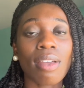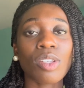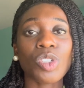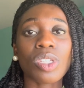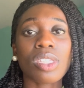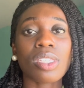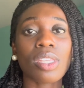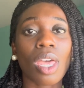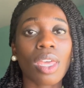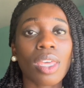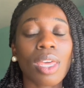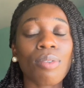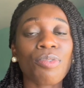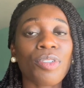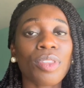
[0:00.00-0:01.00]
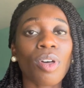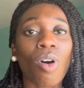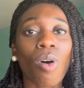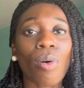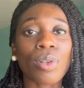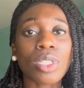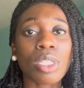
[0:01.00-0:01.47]
Just thank him for
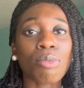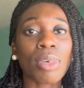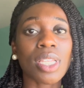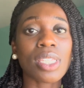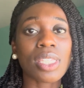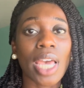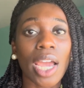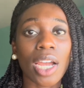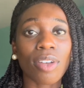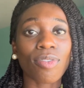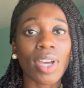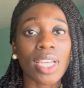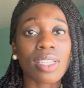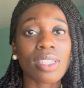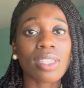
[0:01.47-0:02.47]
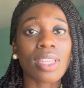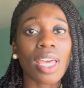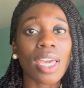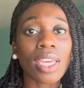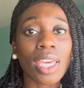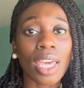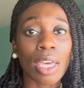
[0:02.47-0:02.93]
the ultimate sacrifice.
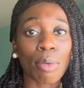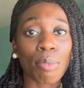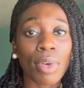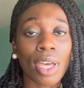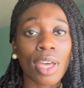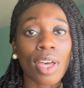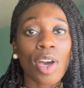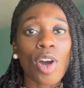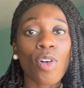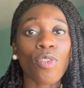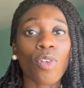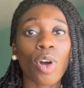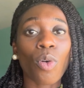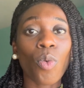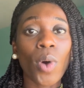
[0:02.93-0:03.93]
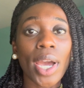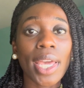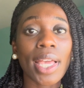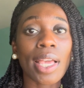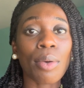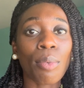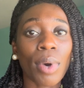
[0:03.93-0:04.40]
Thank him for what
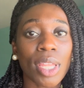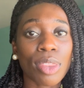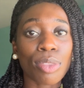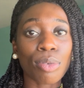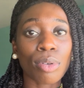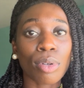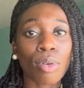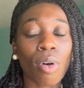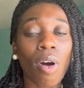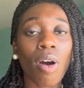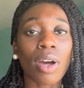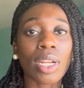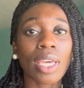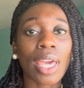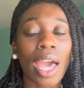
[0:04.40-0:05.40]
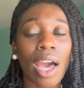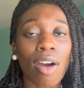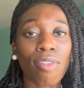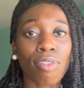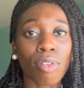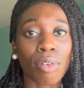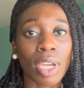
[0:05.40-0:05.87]
he went through on
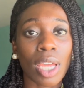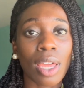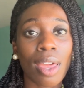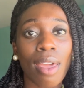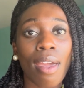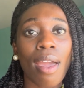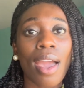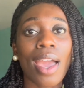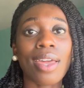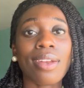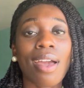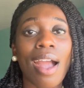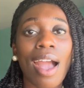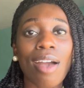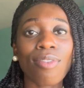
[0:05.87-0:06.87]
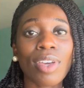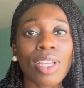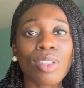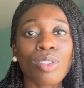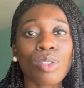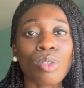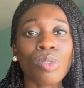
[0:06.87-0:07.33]
Calvary and
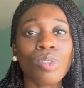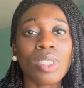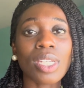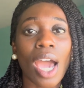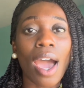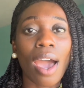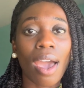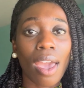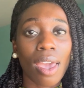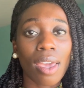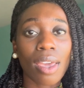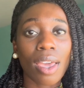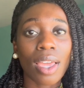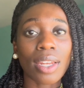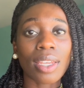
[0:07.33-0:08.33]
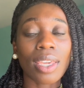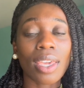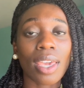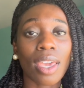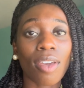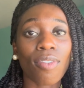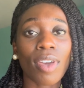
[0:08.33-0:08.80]
having to die and
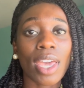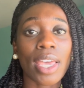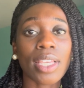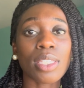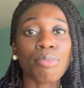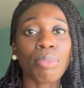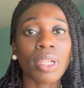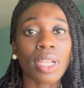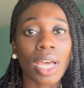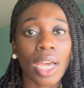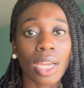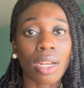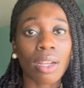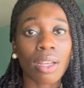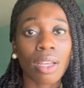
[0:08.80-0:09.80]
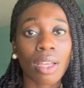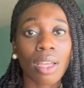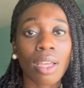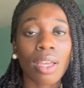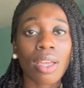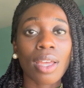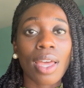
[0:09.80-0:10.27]
give his blood
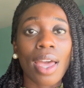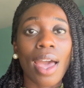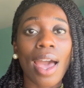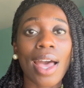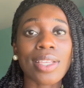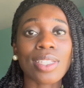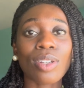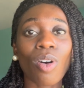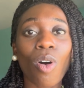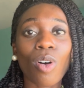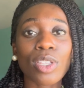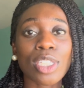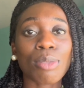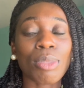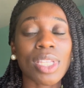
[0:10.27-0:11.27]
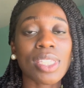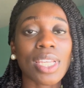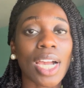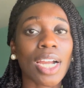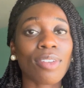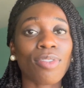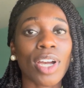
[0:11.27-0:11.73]
as an ultimate
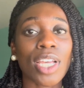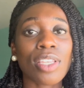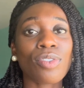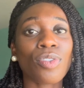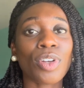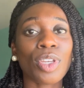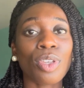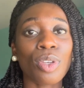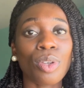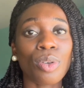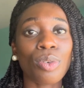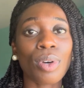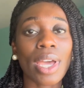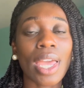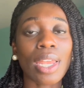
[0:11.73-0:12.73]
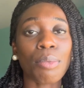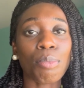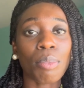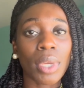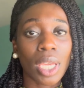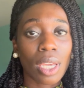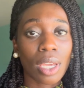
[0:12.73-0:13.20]
sacrifice for you
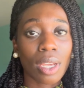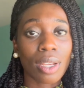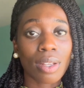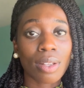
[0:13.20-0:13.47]
and me.